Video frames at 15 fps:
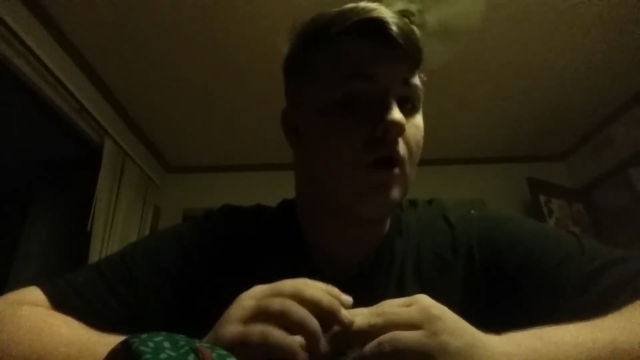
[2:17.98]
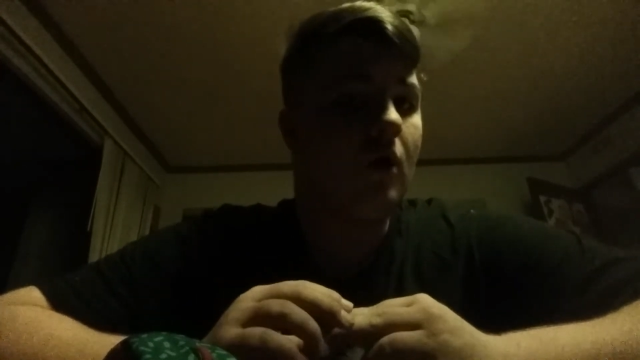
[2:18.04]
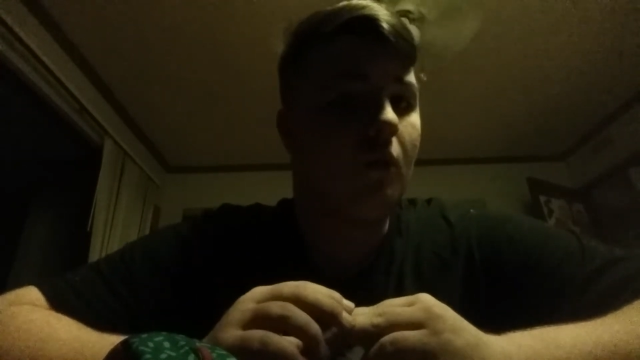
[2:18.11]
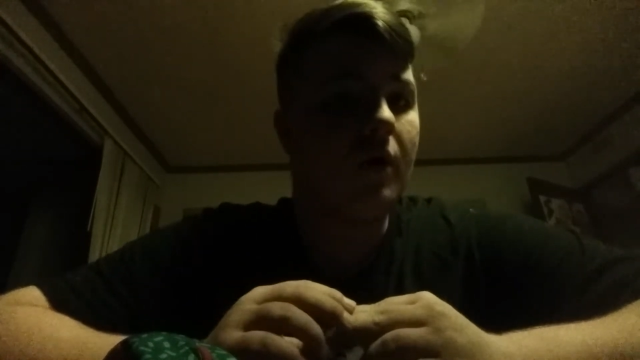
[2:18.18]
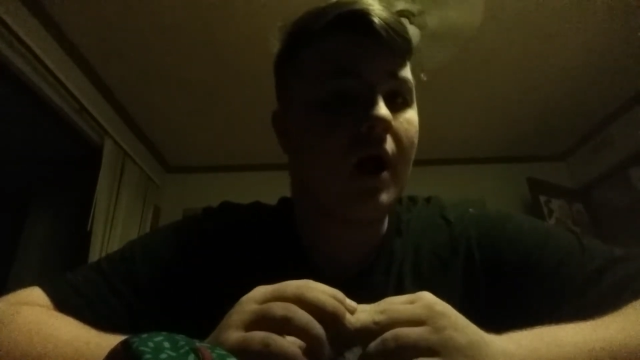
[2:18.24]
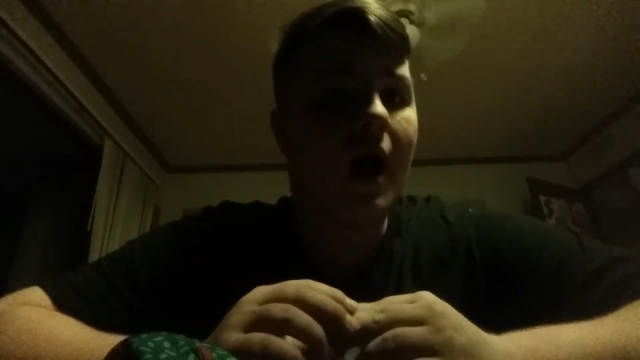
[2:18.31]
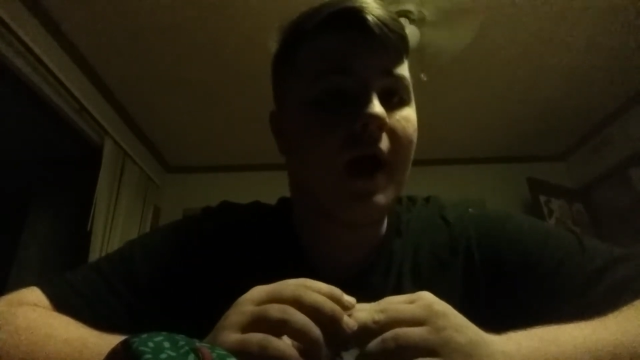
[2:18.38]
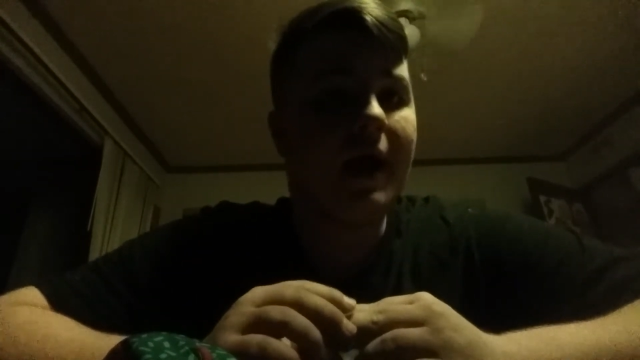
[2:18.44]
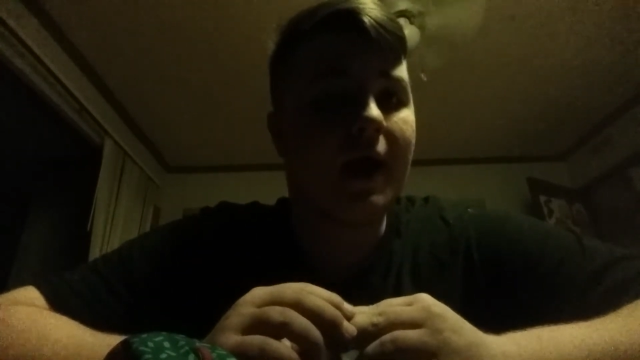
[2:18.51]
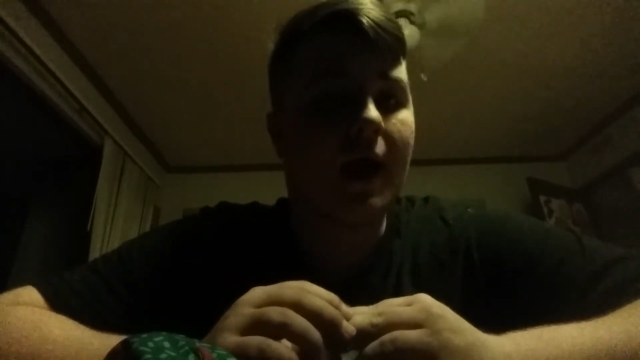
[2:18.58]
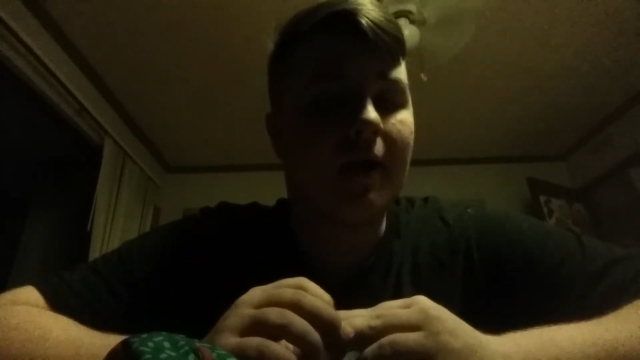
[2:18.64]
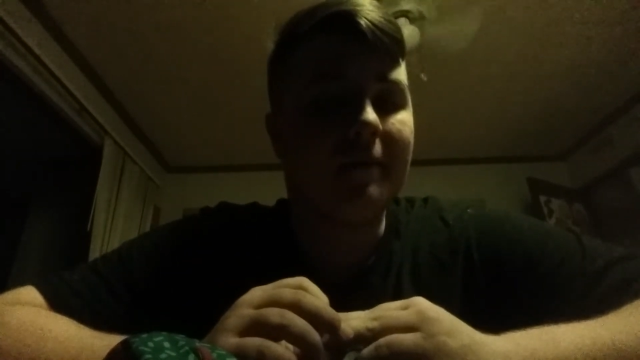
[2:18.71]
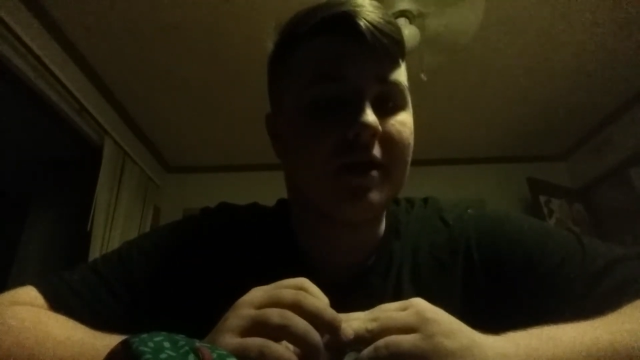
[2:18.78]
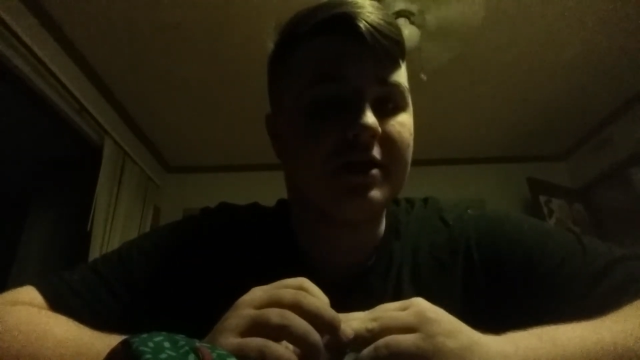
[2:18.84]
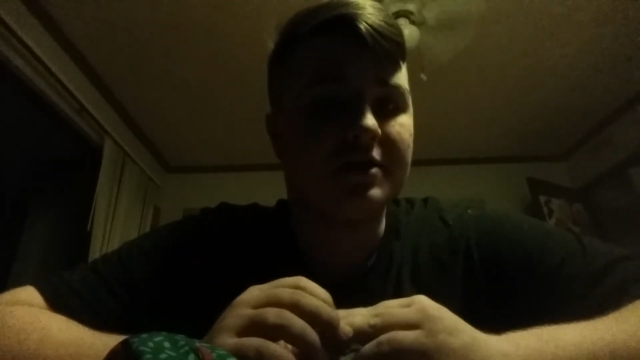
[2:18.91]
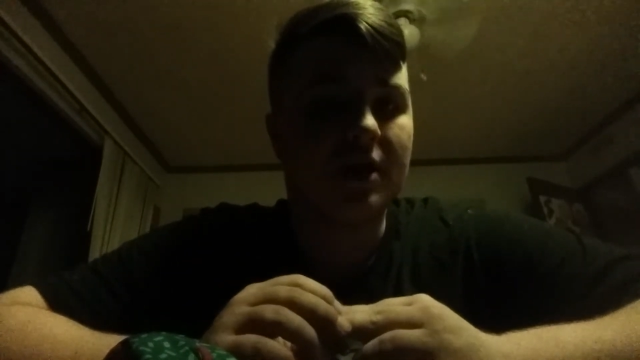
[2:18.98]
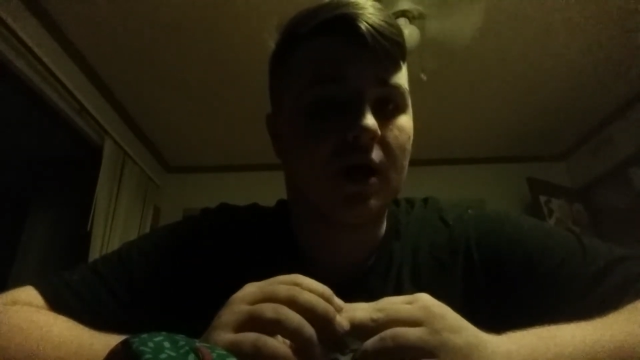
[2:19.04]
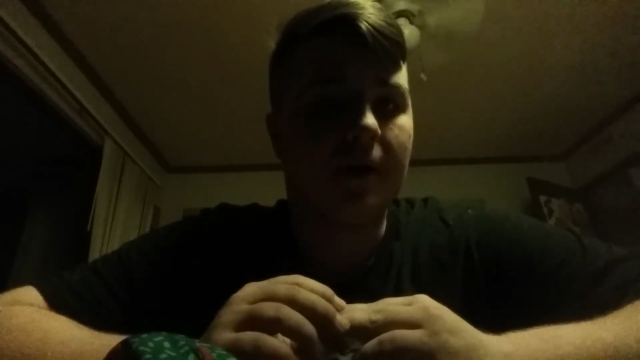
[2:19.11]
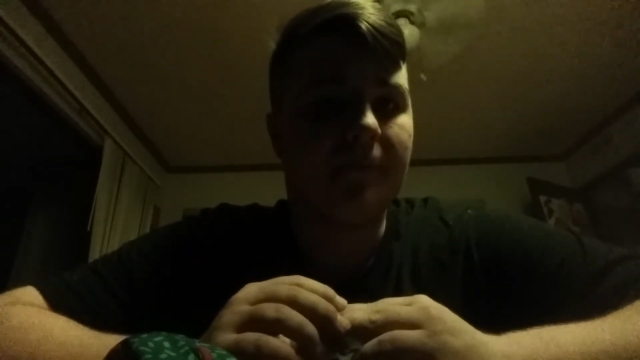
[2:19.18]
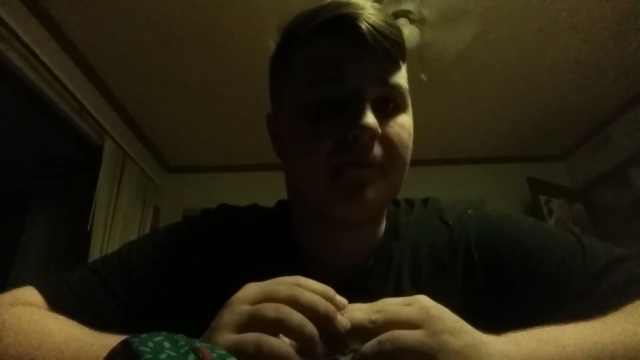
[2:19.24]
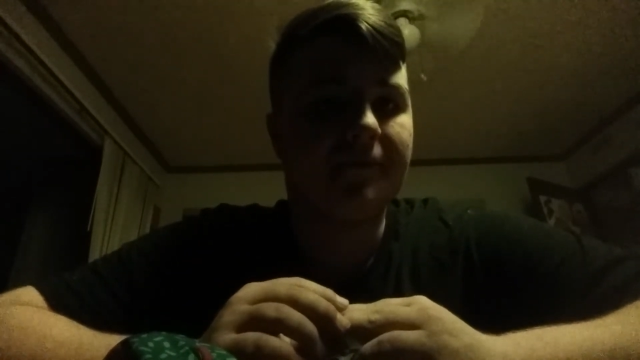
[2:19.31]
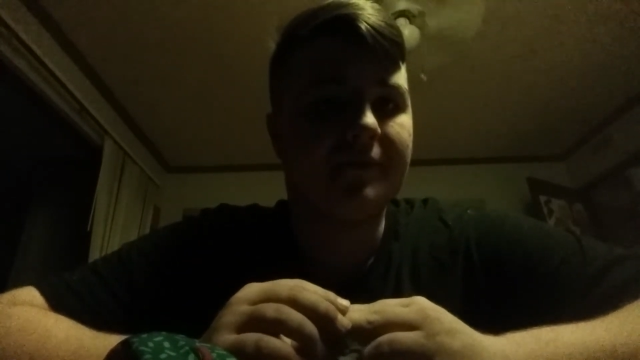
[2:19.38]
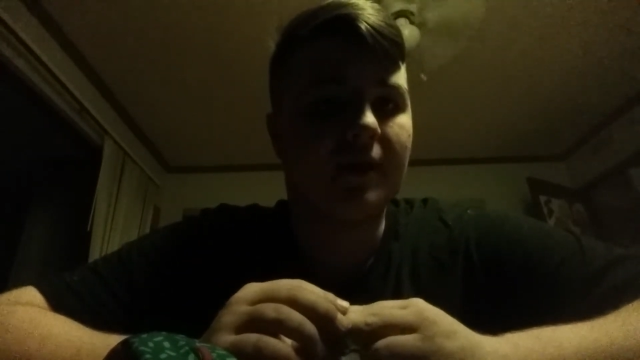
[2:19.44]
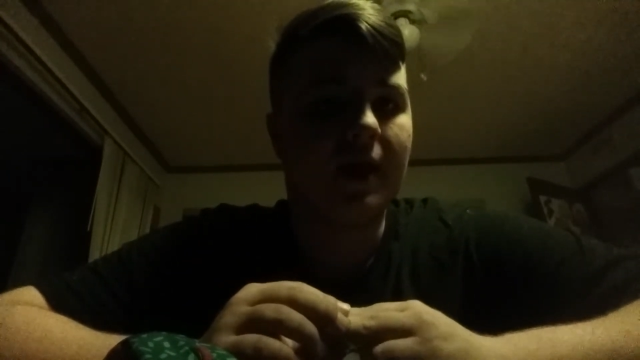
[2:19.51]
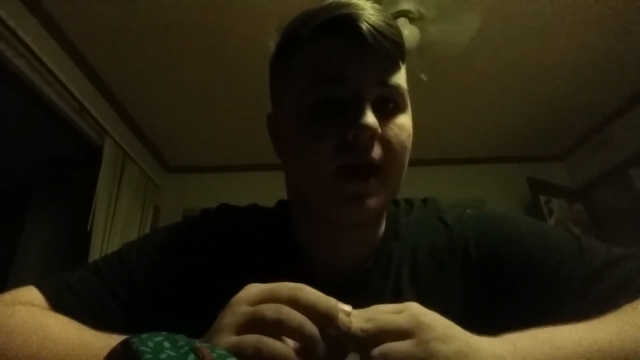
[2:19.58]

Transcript: What I am is, um,